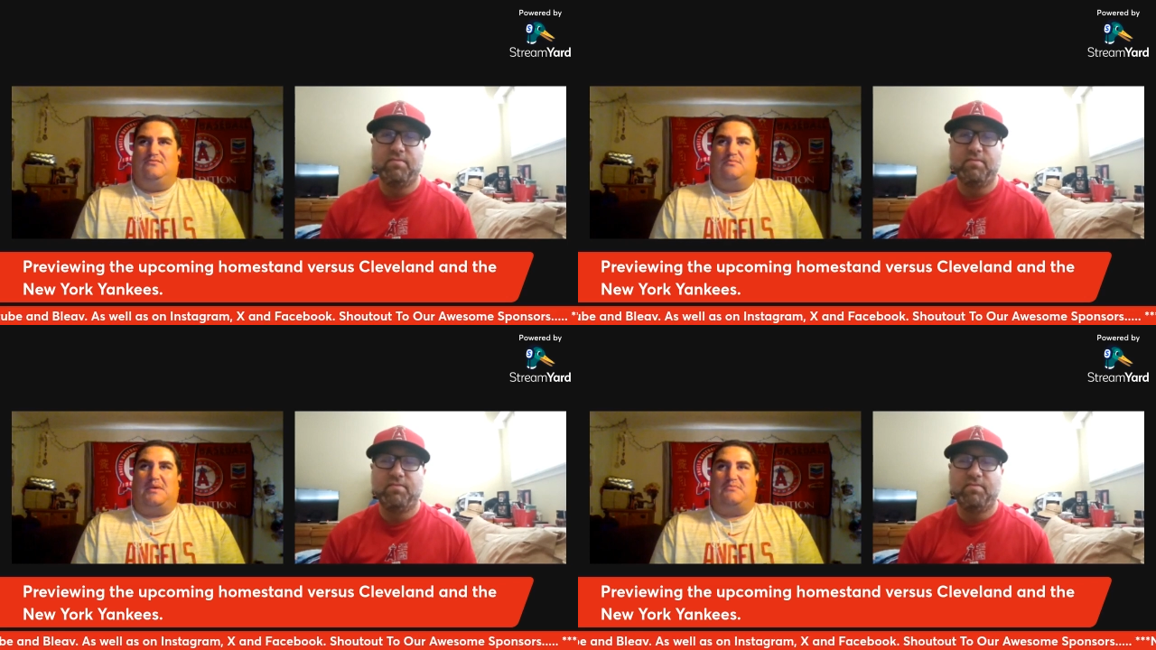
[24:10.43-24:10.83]

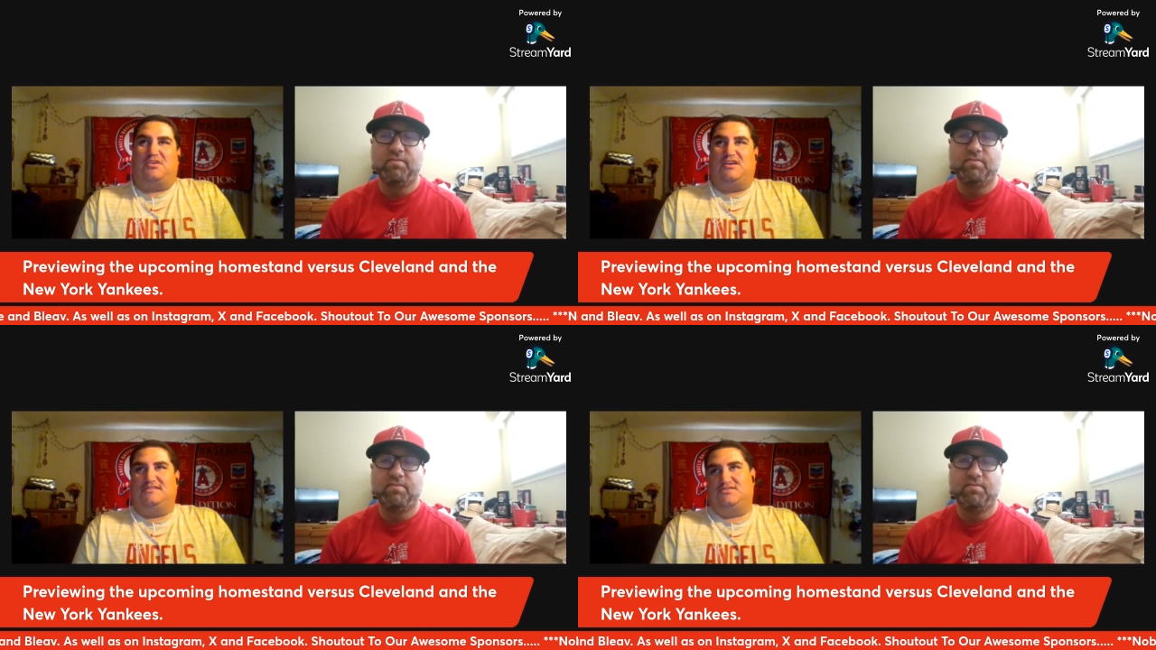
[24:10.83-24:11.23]
Speaker 1: Remember,
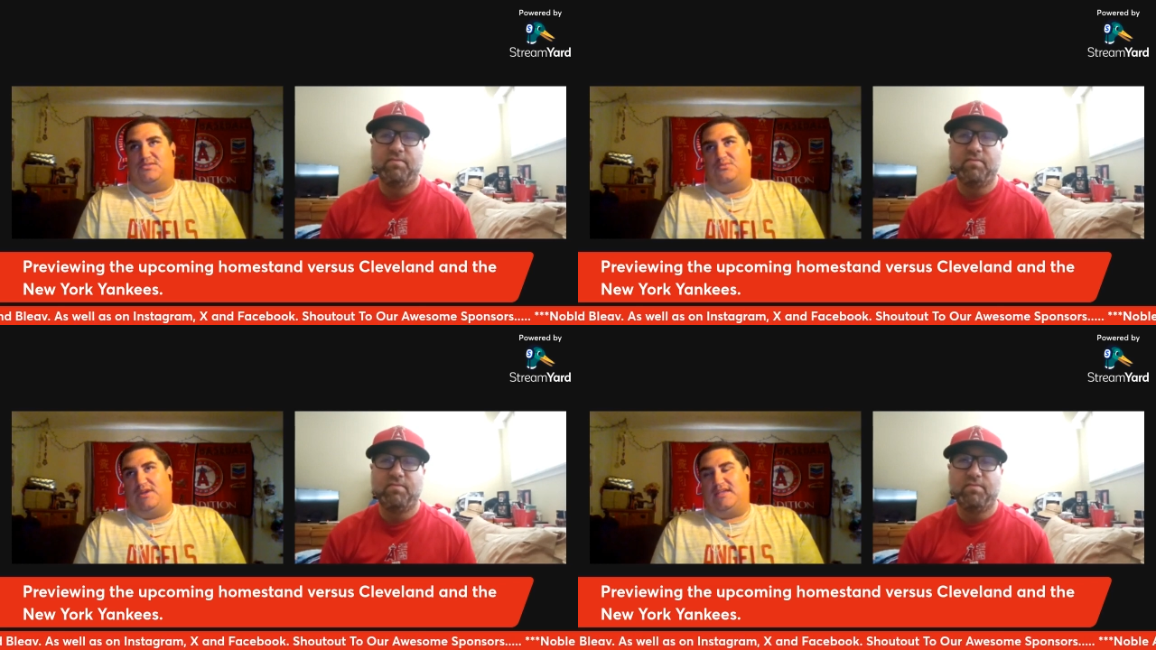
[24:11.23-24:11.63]
country
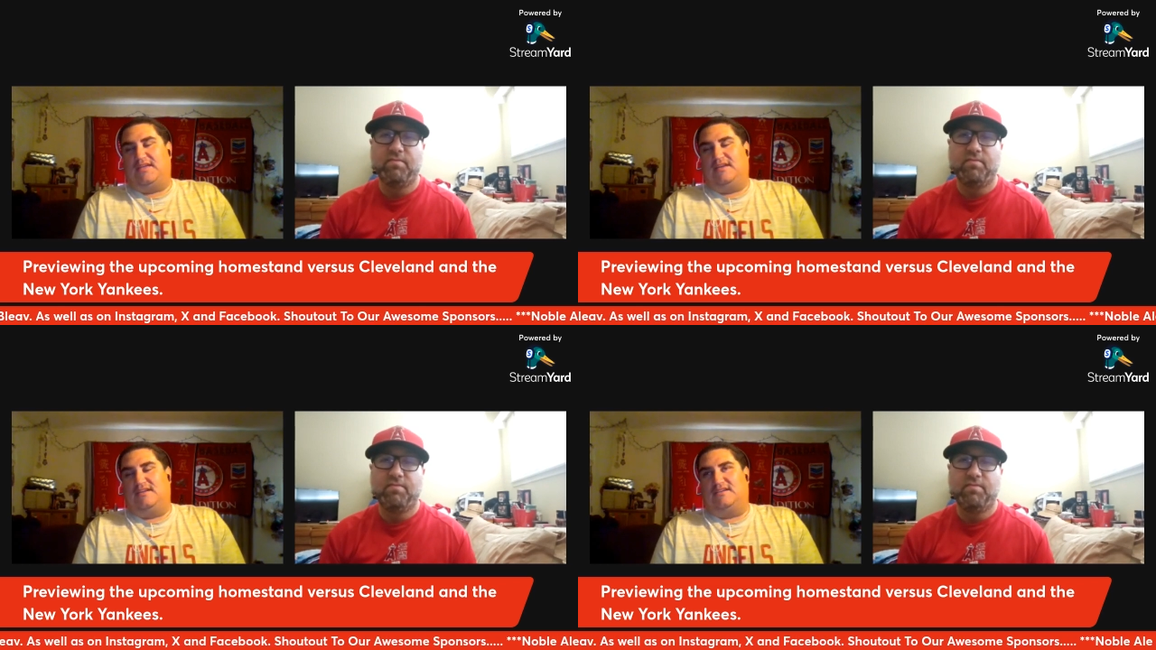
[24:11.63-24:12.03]

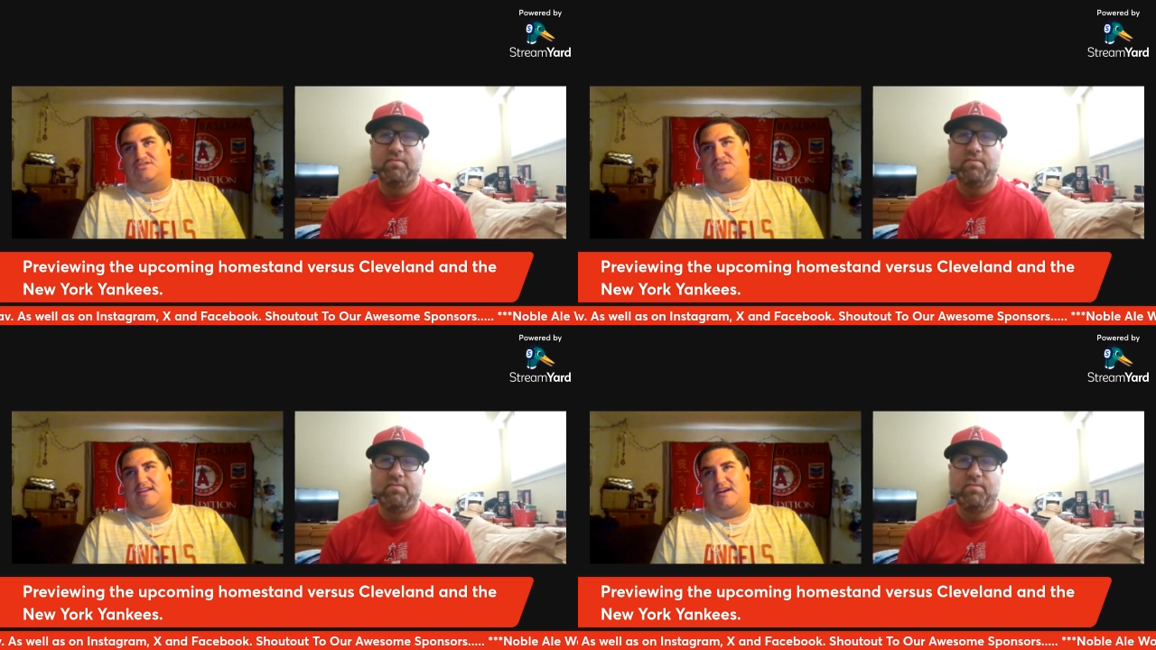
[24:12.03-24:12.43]
weekend. Get
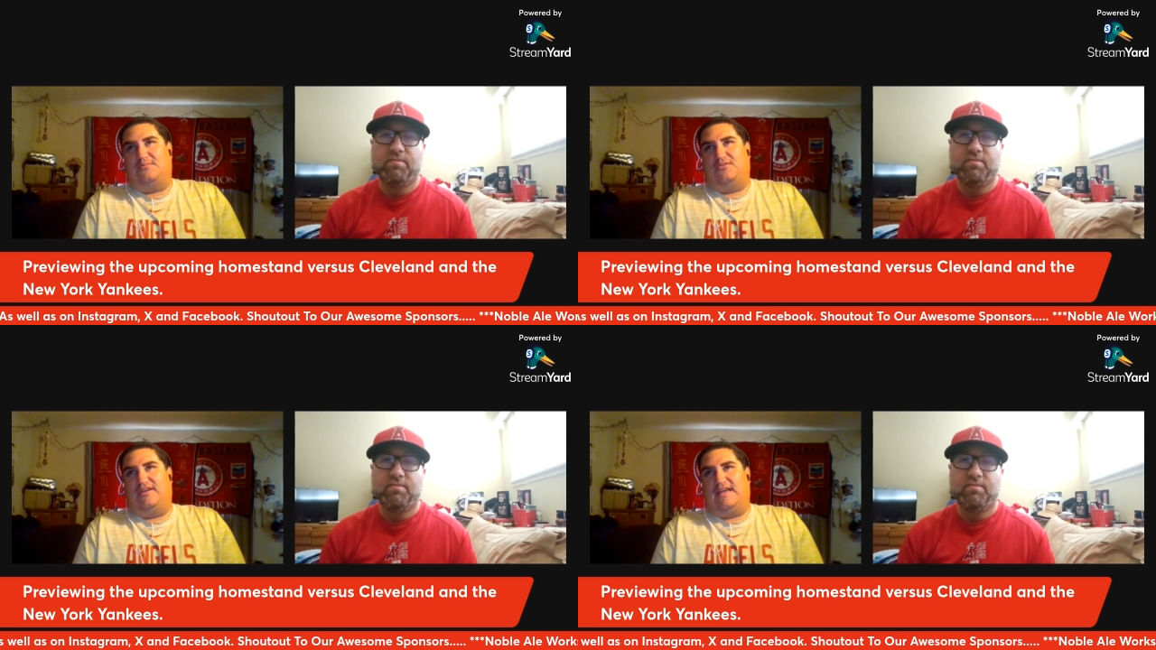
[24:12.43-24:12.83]
your
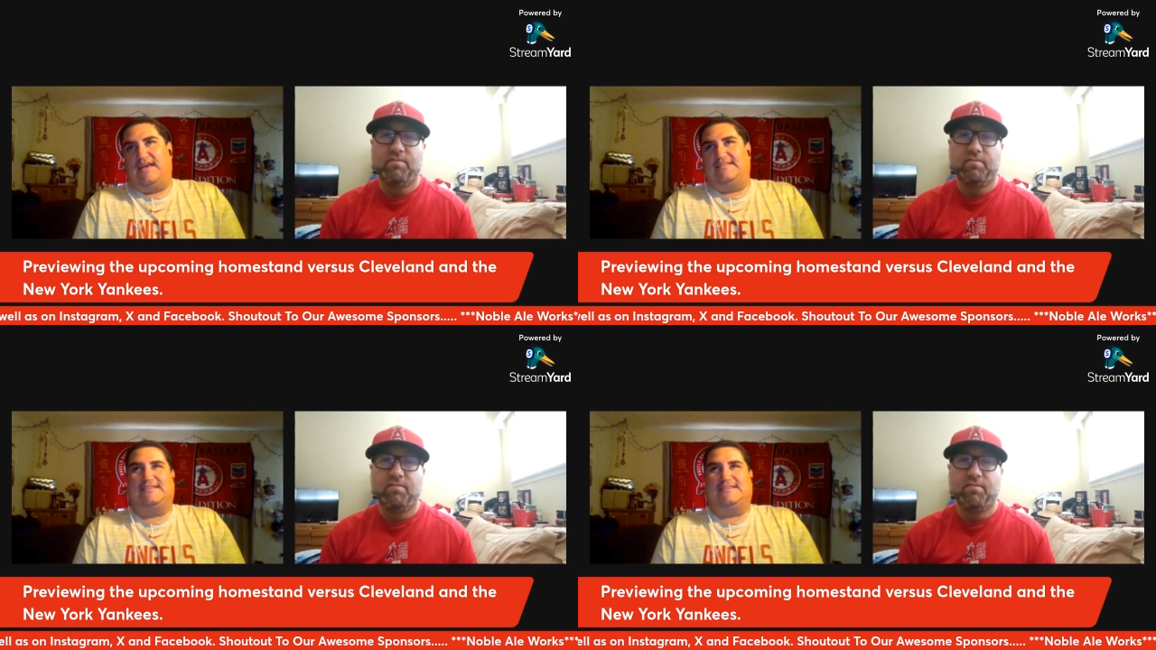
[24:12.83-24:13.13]
cowboy hat.